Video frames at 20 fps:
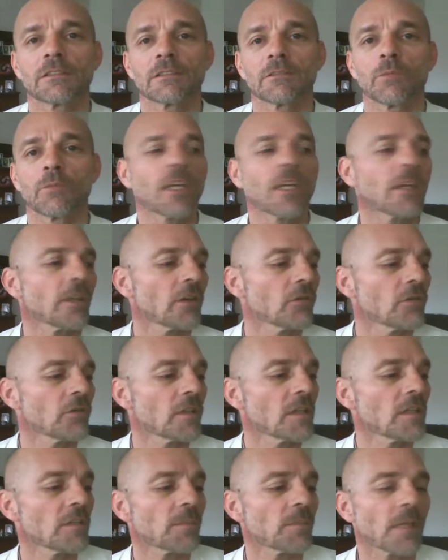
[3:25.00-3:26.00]
We can go to
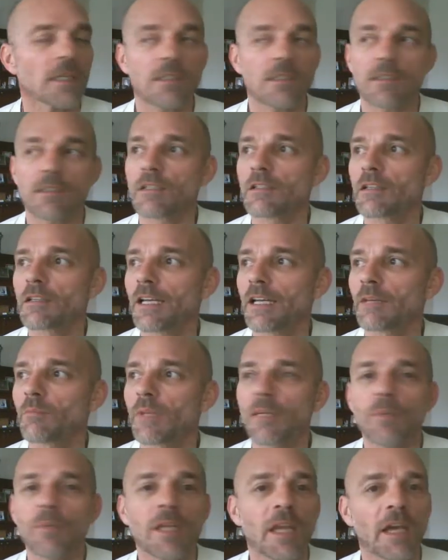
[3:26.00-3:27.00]
these places and
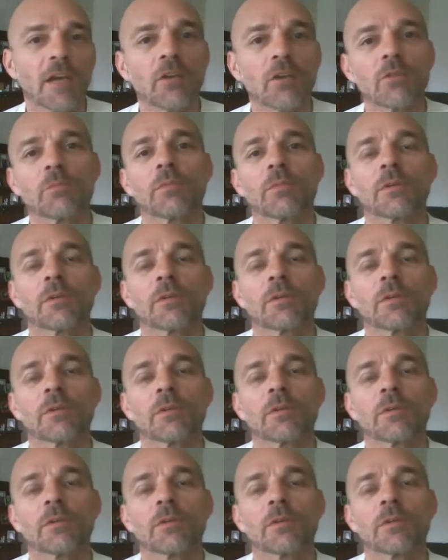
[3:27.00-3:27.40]
maybe help.